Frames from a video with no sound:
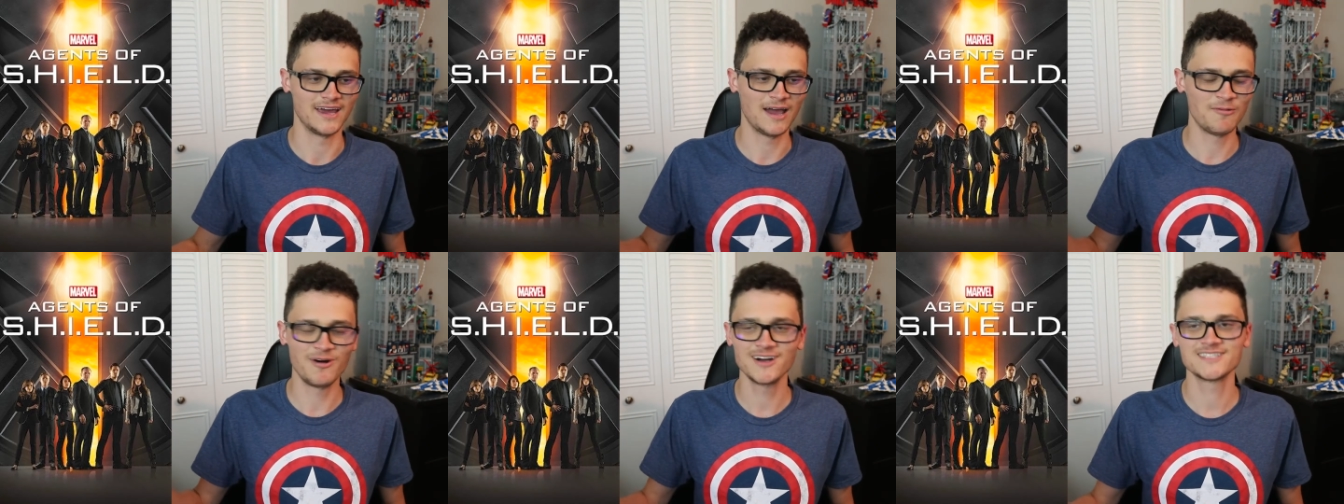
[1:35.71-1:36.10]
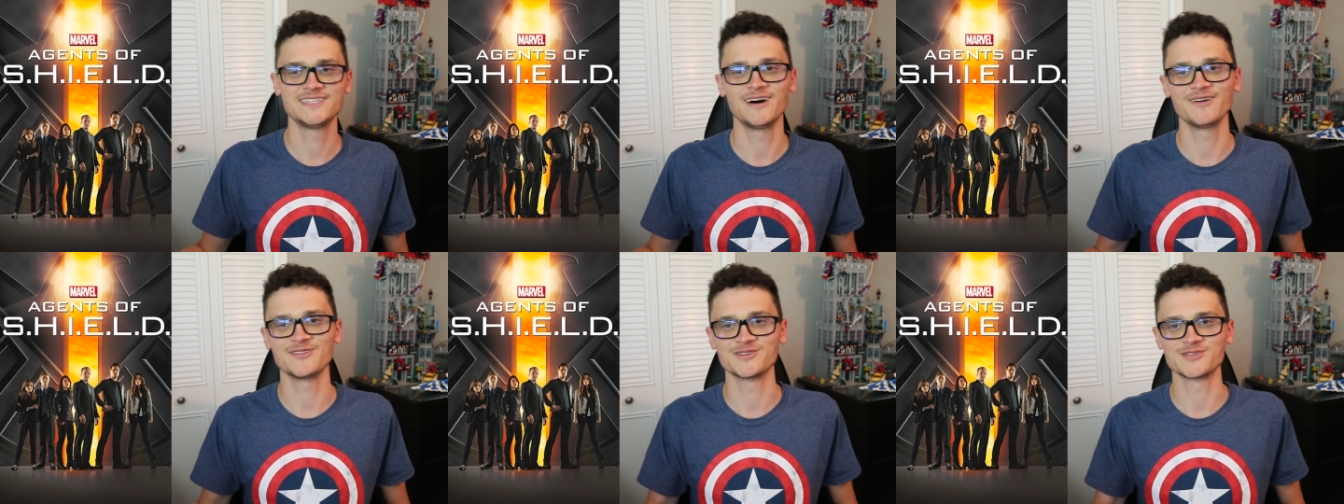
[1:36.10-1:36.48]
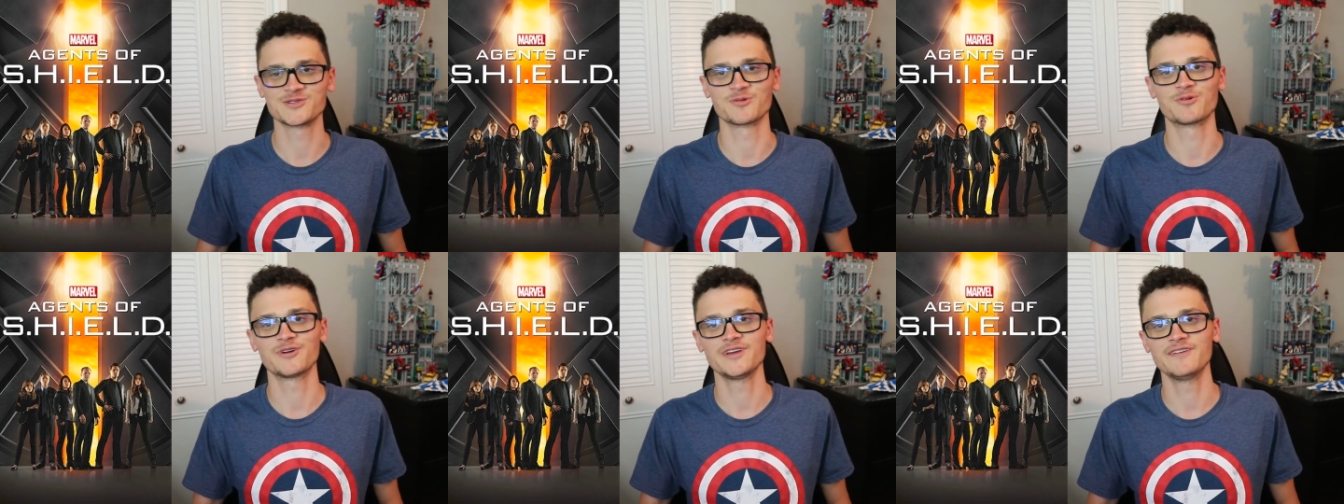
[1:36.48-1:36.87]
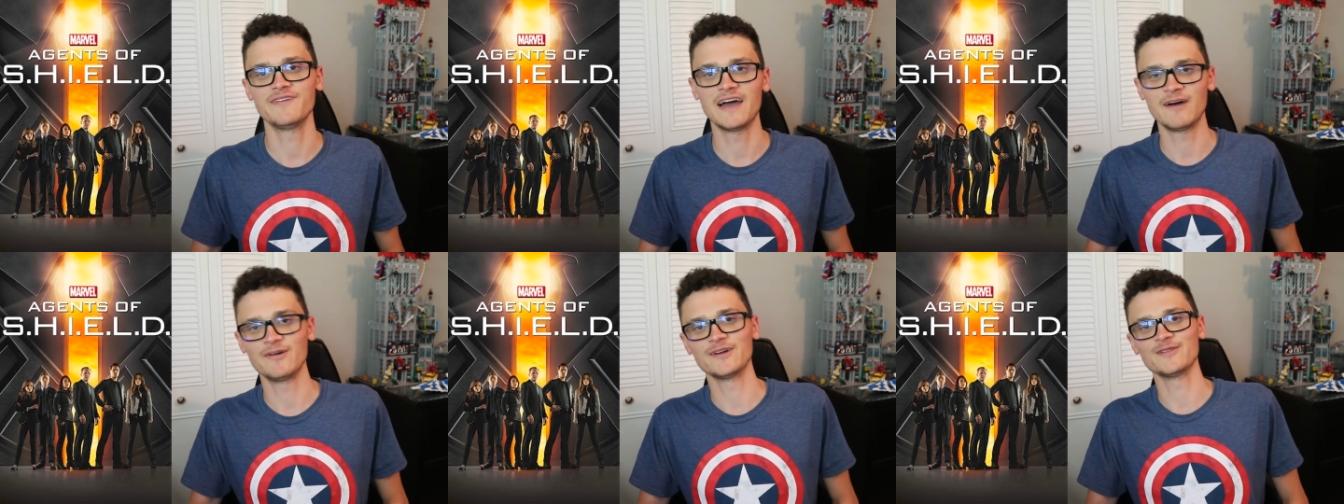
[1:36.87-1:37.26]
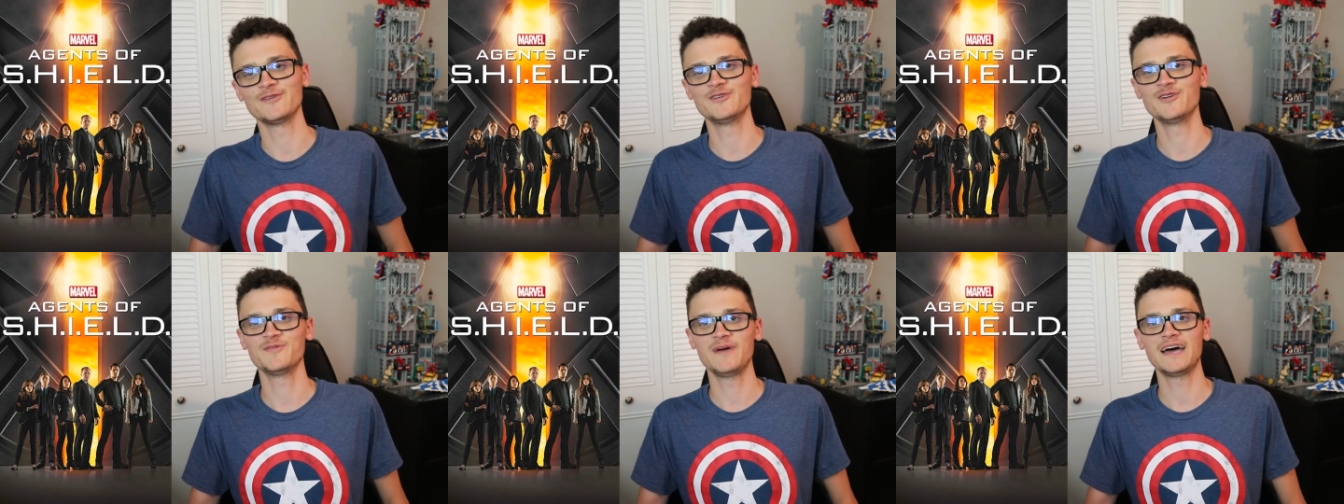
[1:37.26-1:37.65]
I want to tell the story of how I
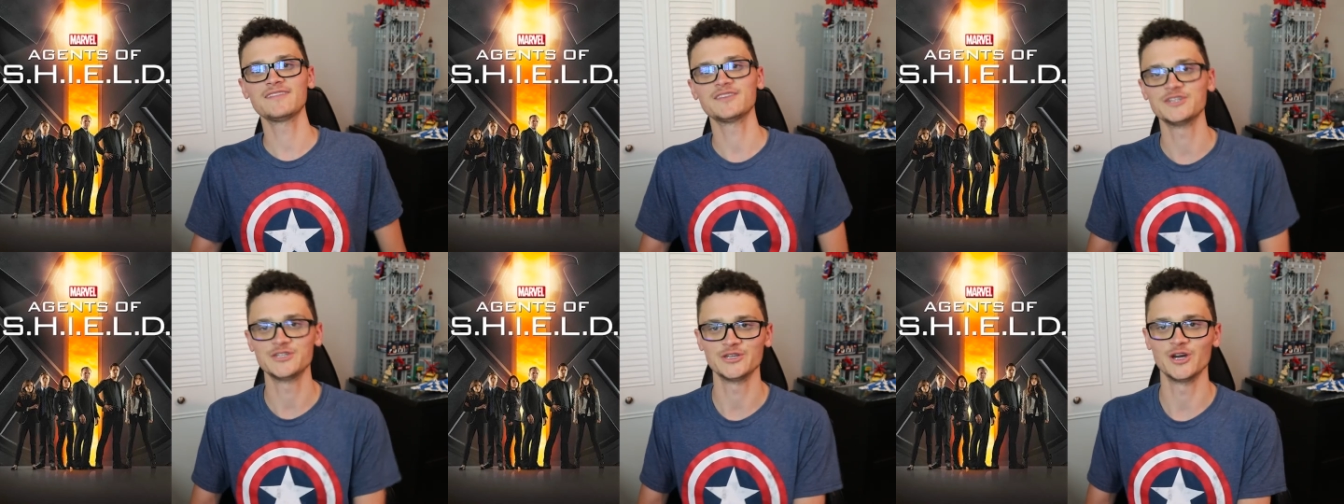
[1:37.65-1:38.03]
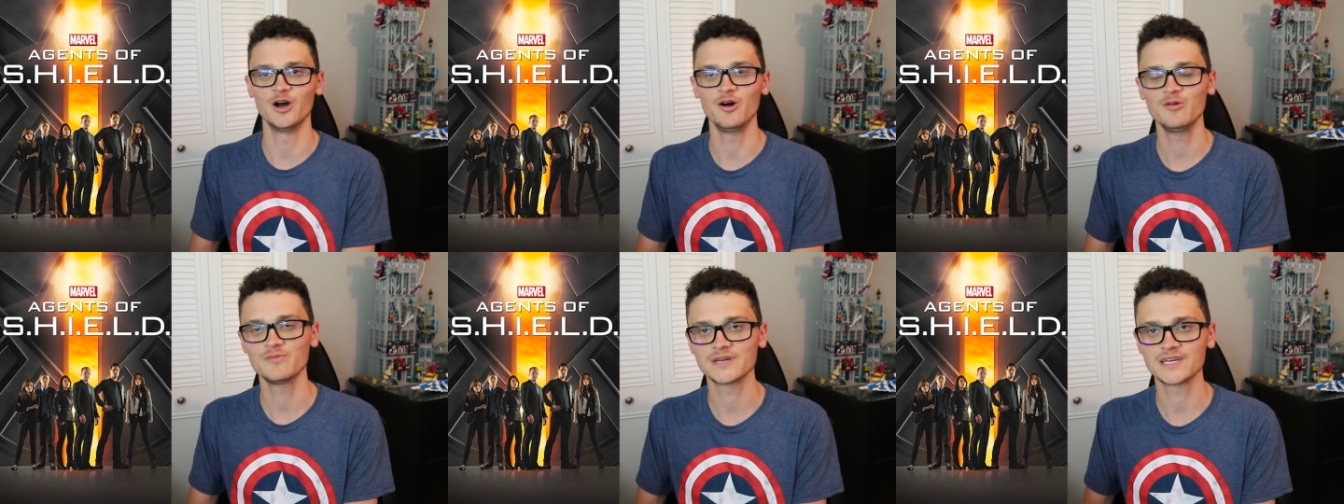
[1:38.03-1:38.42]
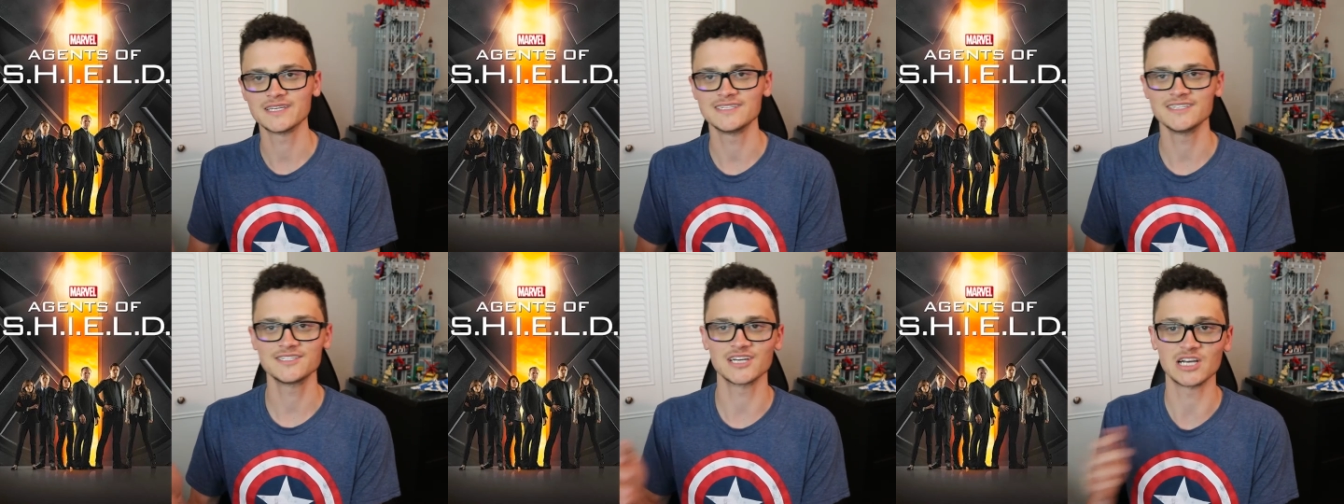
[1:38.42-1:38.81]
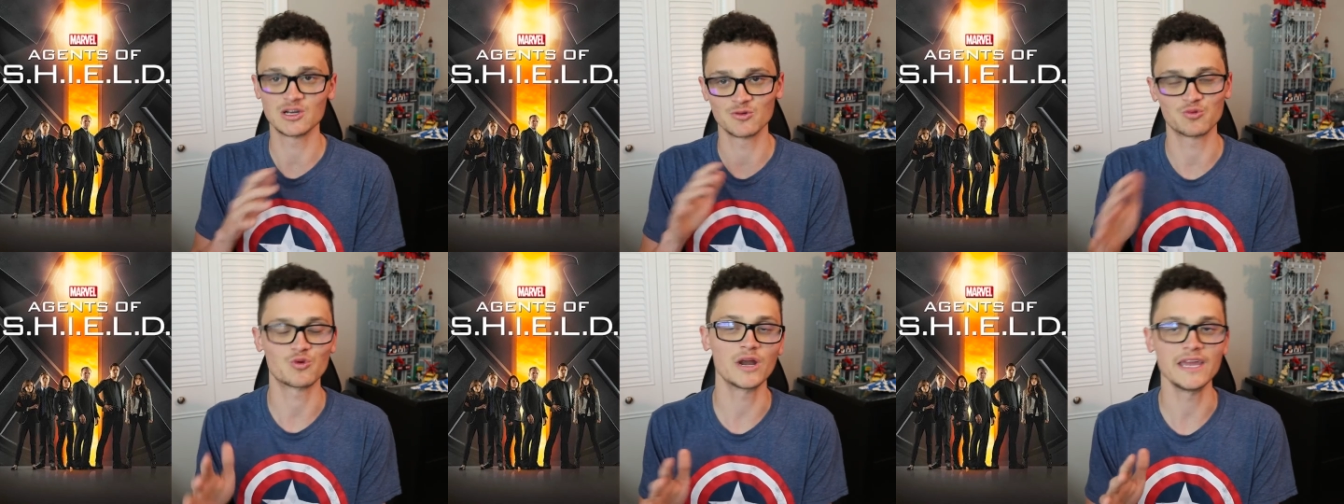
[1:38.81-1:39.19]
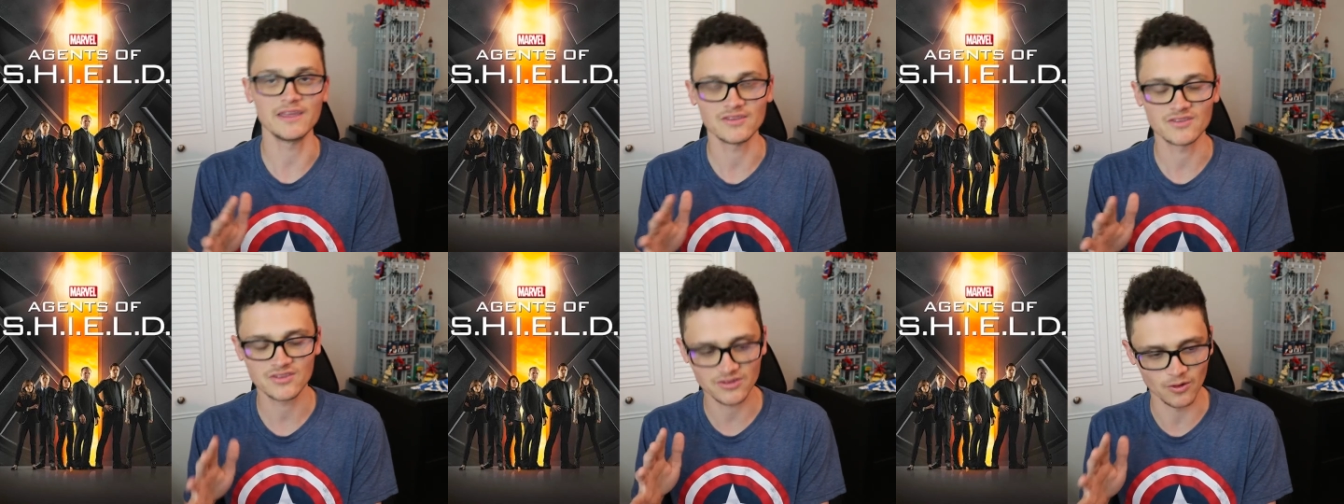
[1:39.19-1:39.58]
learned about the show because it's a
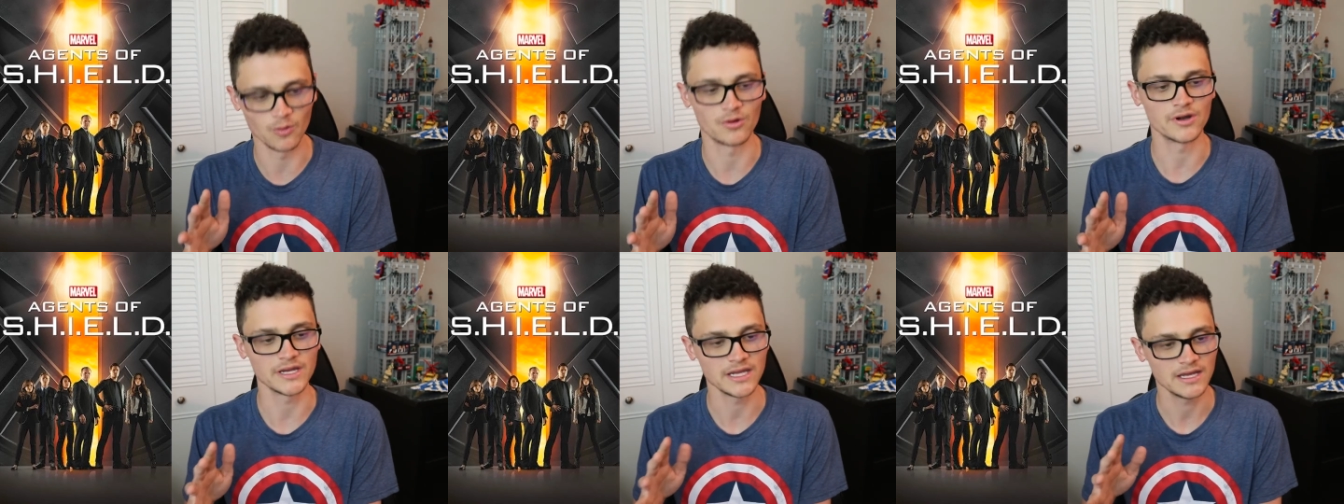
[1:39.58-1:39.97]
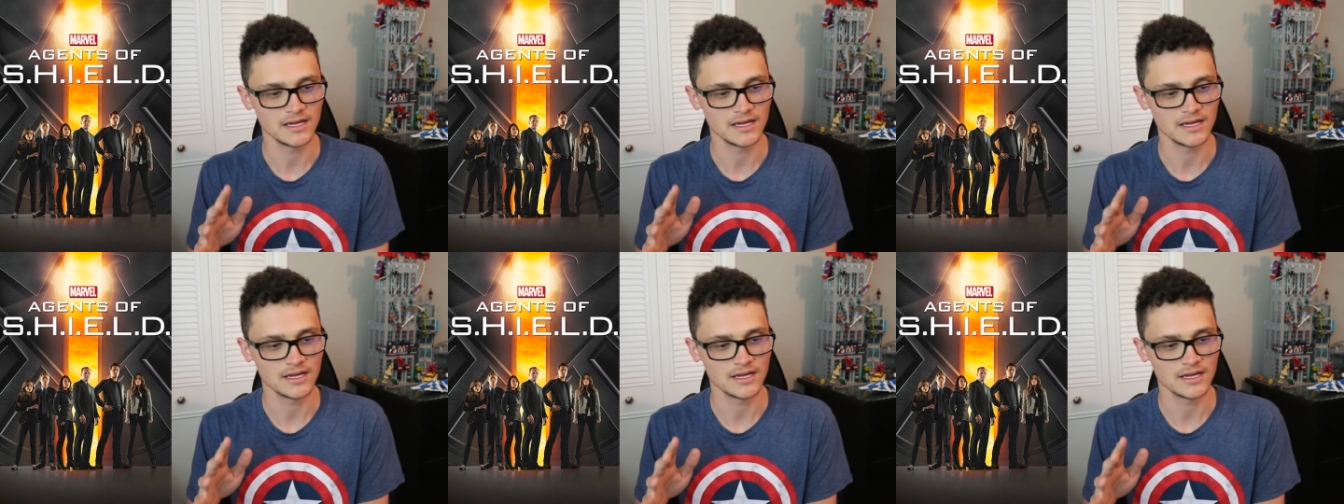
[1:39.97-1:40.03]
great story.